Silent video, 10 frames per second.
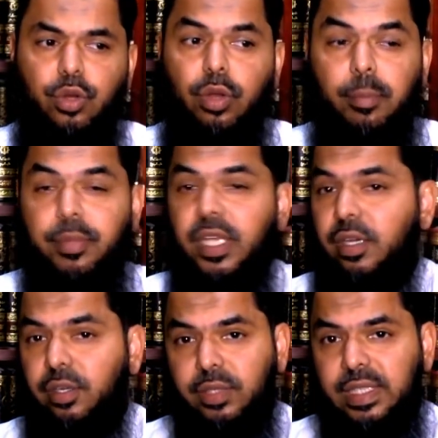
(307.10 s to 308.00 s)
in Olympia,
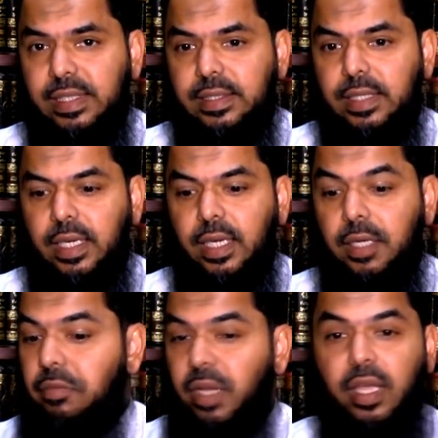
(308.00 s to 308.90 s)
Greece.
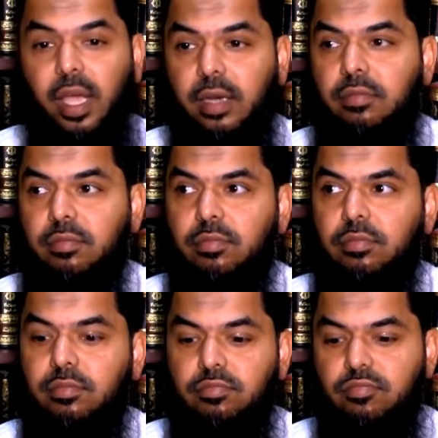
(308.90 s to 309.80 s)
Again,
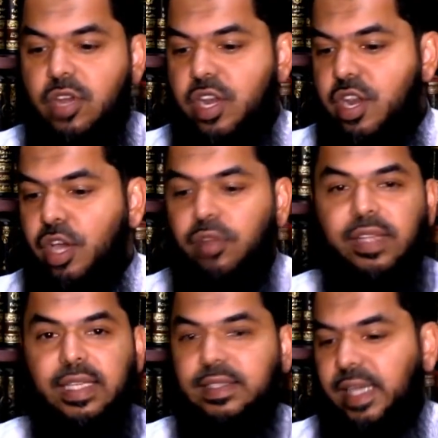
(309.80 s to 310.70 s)
none of
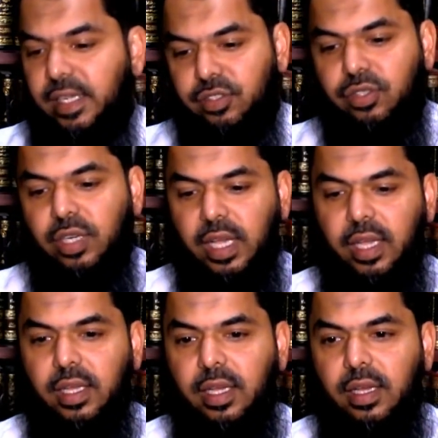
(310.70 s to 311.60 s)
that stands today.